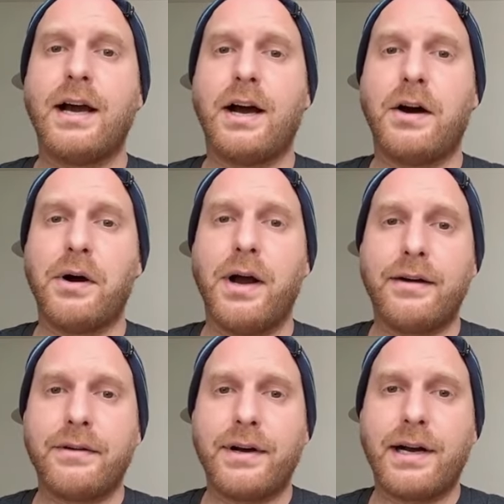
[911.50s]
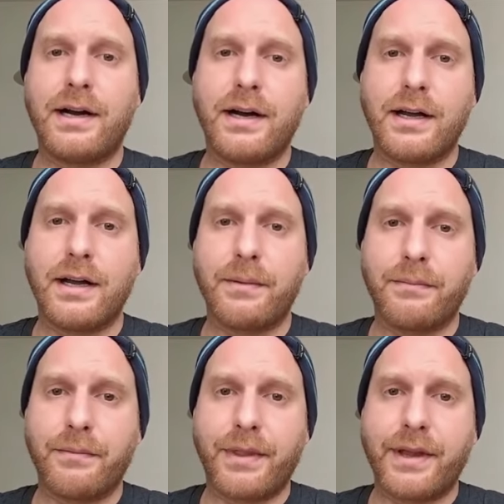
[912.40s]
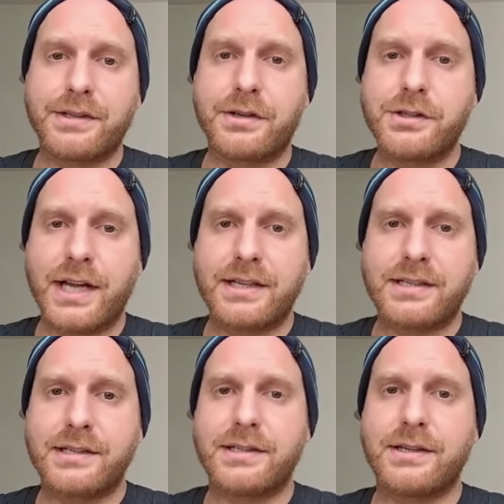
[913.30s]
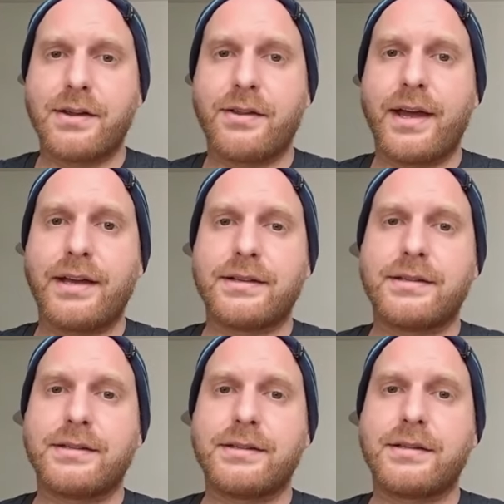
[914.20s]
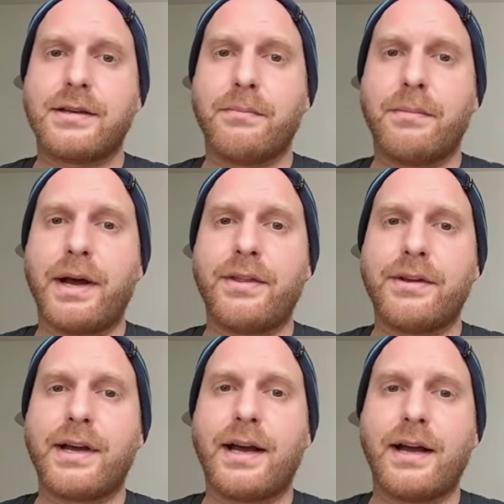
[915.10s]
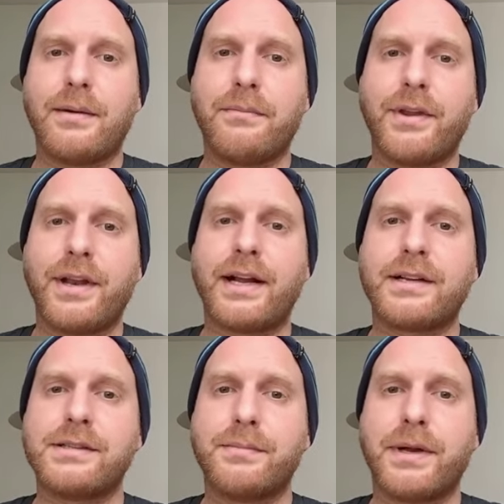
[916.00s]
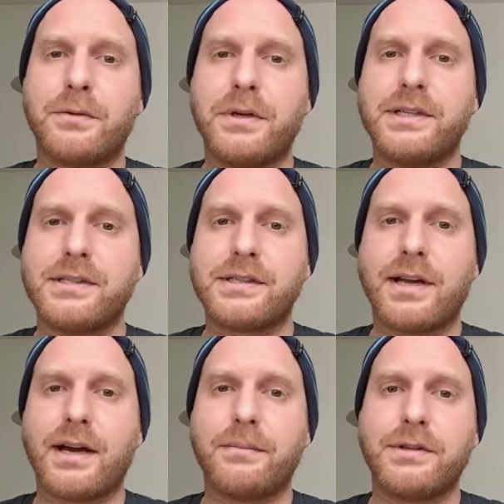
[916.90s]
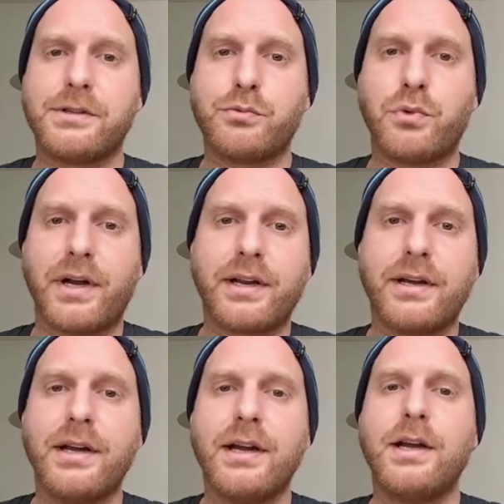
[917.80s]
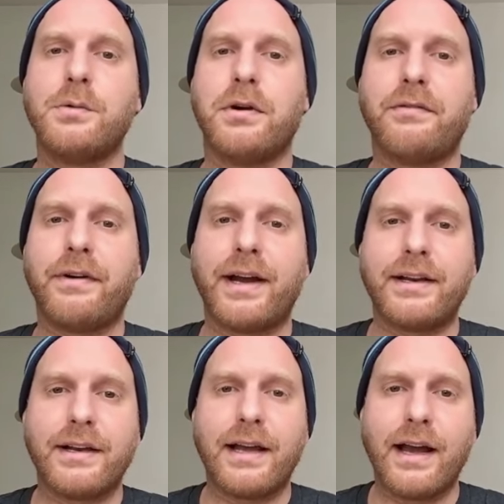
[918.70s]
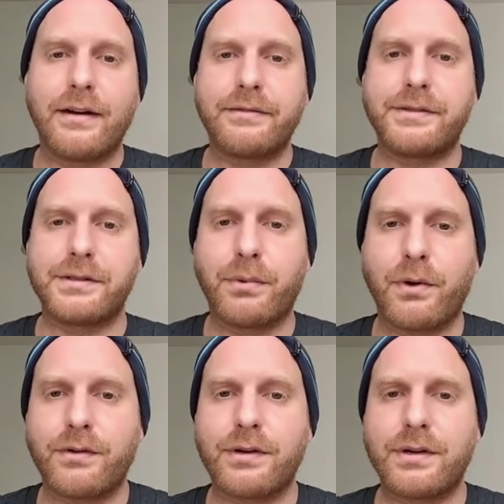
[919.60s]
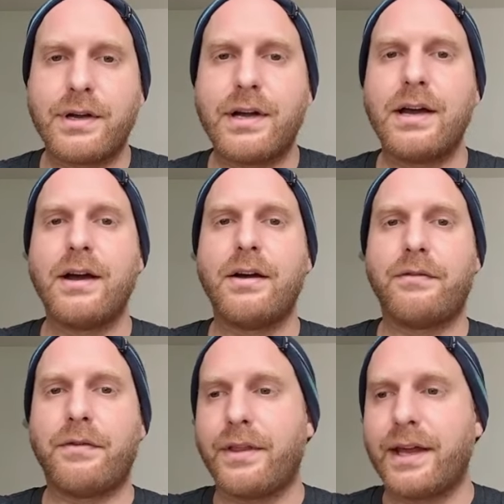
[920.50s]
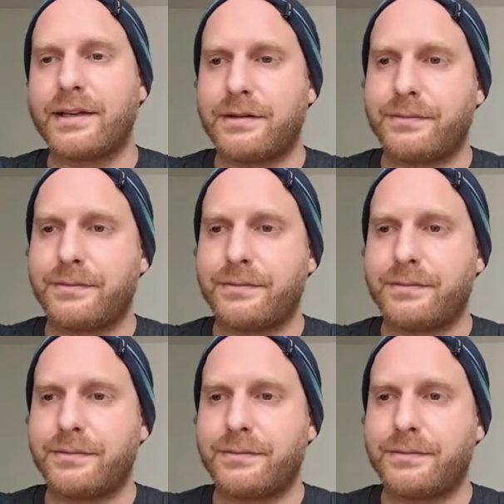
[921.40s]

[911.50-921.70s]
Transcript: However, there's good chances that by the time the next big releases come in spring, we'll finally have support for that.